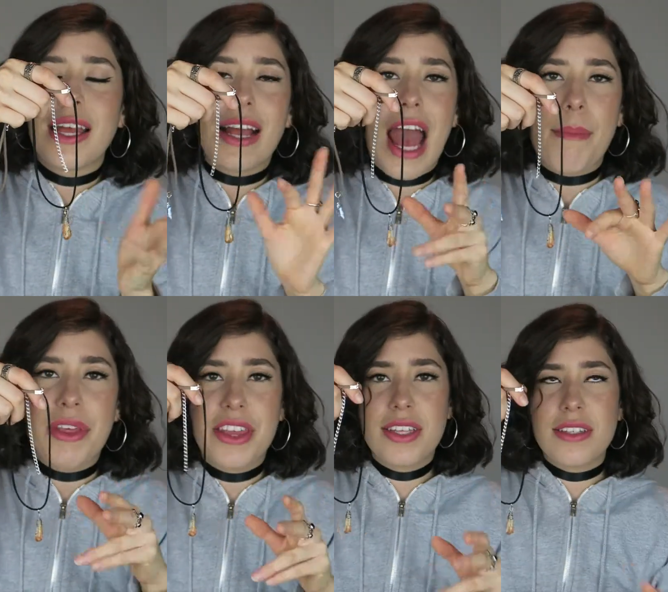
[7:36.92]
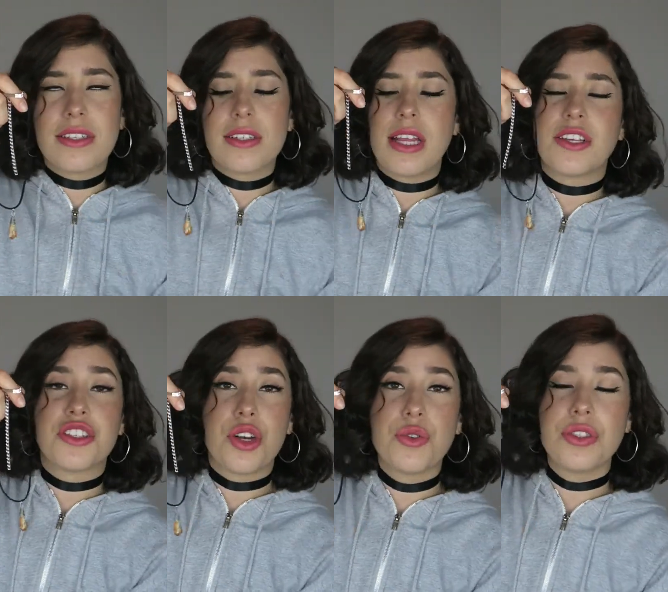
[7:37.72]
of like amethysts, like
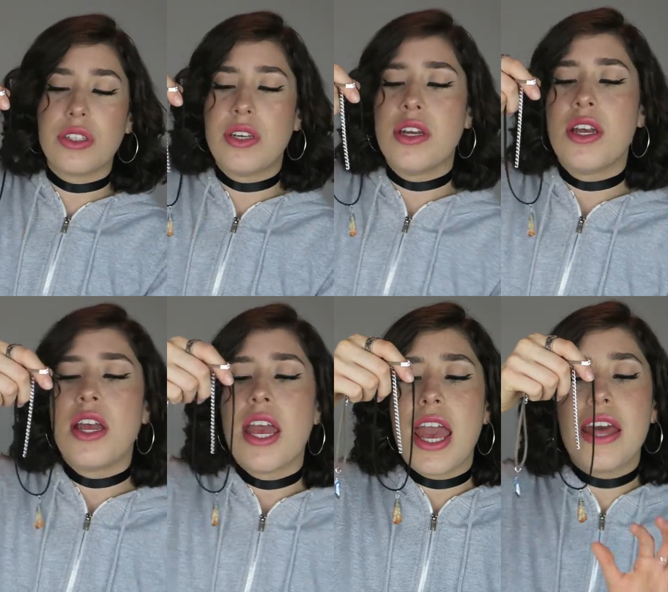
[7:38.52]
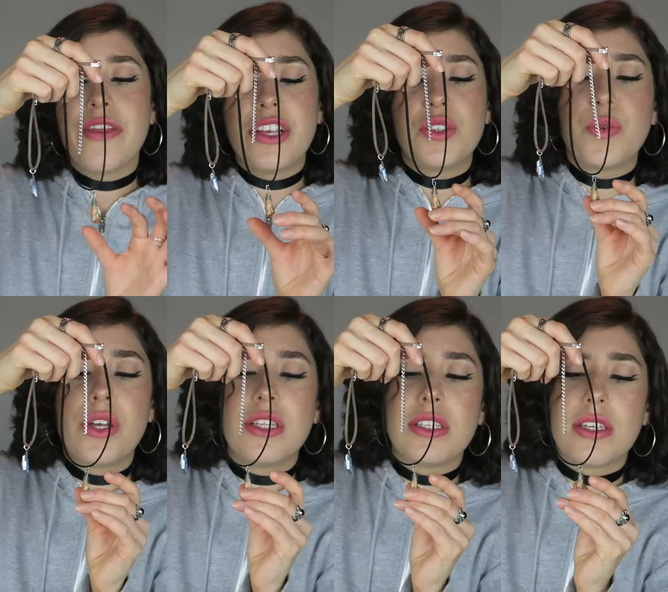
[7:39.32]
stones. And this
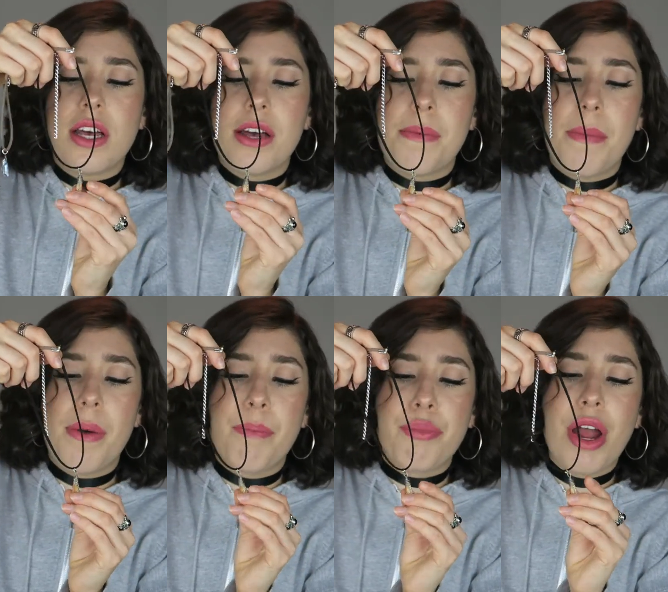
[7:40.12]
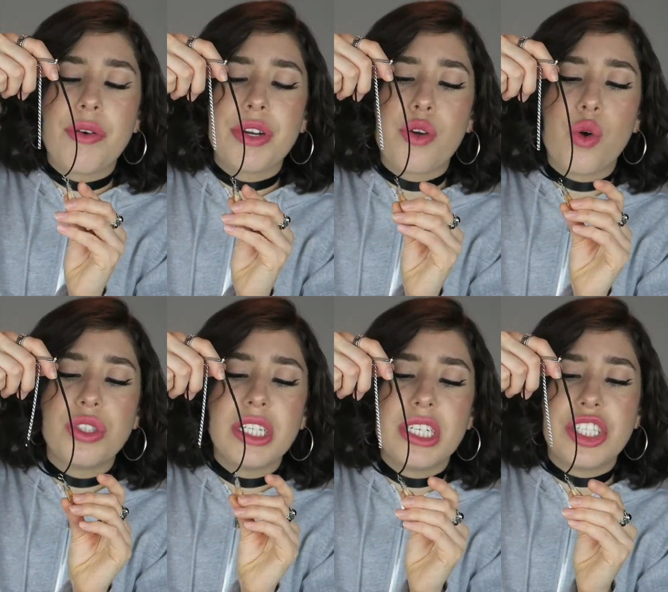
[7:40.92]
one's brown
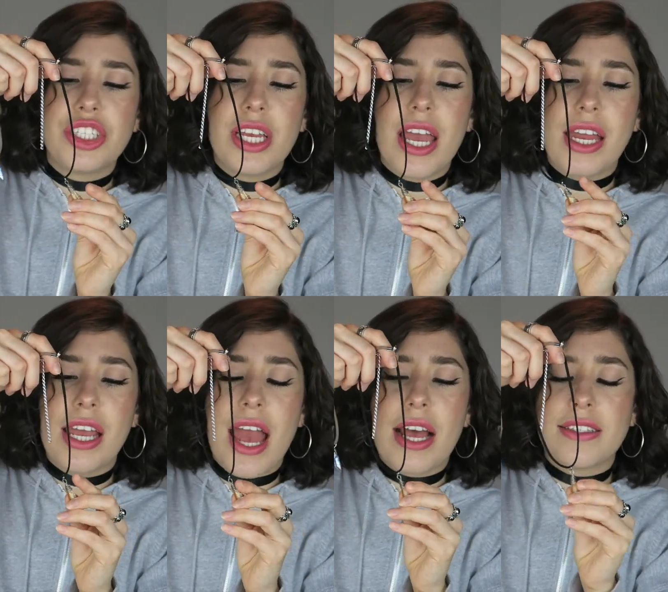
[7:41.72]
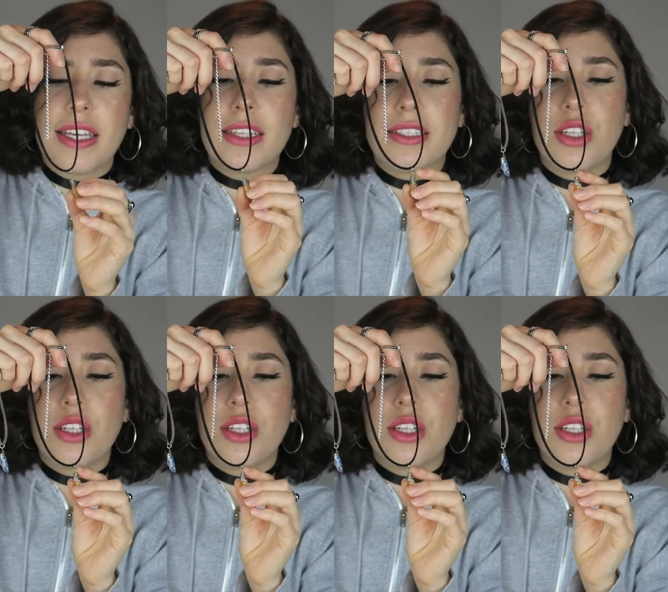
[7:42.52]
goldish and it has like the